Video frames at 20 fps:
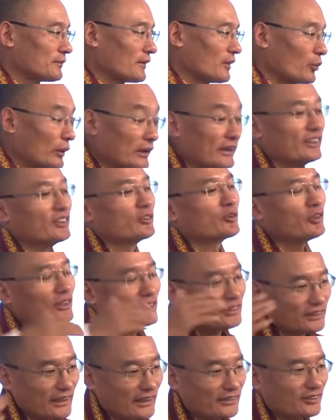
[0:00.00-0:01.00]
Well,
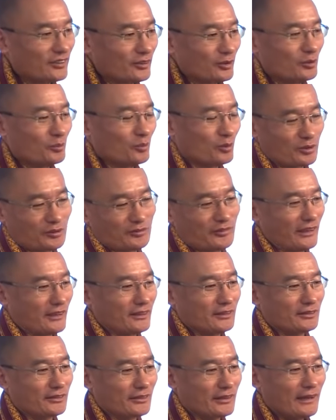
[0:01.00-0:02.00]
increased taxes on motor
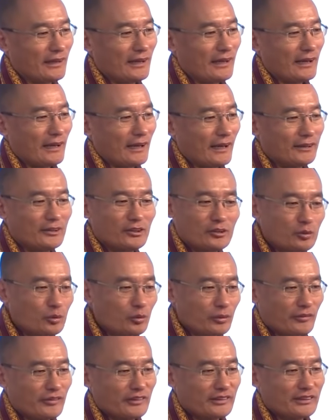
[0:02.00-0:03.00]
vehicles. And the two
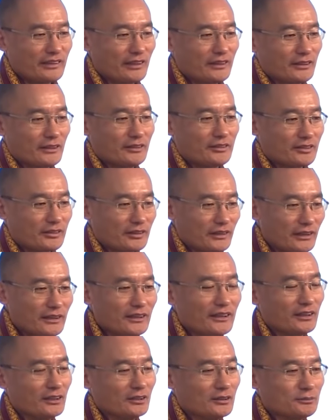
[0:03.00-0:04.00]
of us said, it's
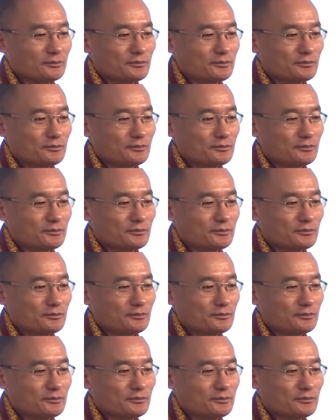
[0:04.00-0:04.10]
illegal.